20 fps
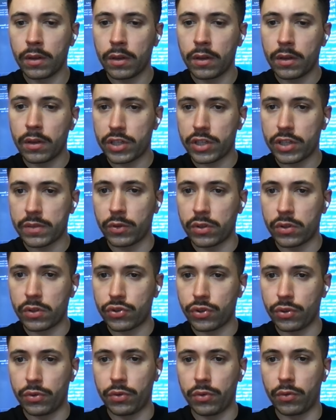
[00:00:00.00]
Just wanted to
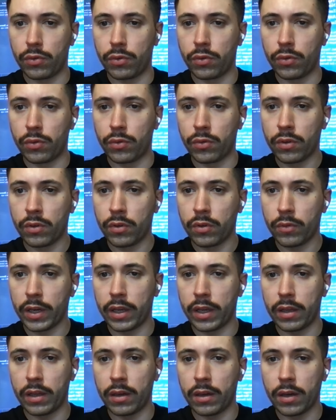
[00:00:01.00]
show you
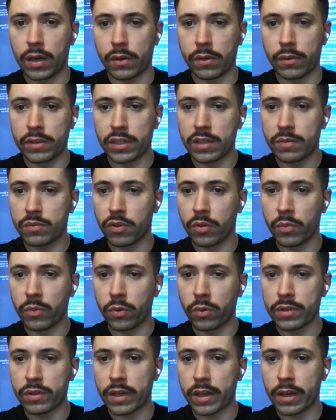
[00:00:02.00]
quickly how this prompt
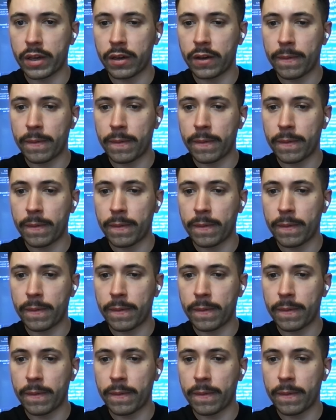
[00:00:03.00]
looks like.